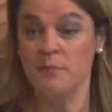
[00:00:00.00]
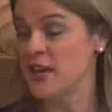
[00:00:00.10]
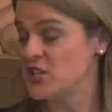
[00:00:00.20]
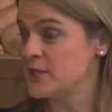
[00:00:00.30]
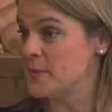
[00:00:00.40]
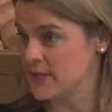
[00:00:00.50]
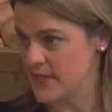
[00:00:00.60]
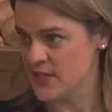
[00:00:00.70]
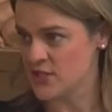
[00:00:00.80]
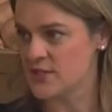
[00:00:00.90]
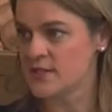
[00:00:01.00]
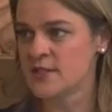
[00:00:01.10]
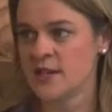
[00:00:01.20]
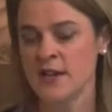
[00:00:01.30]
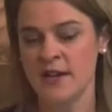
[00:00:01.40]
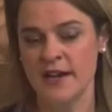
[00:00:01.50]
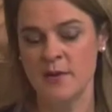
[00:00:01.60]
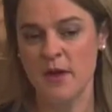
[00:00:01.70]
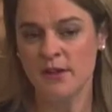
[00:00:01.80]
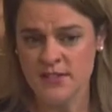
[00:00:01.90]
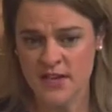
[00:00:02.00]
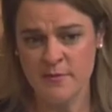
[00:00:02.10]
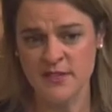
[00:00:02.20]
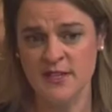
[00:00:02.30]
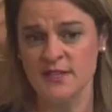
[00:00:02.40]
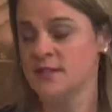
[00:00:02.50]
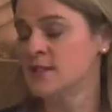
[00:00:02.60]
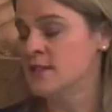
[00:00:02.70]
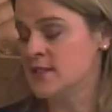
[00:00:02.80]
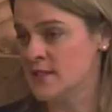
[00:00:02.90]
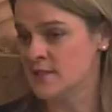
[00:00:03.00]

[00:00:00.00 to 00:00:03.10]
manage expectations. Alzheimer's isn't a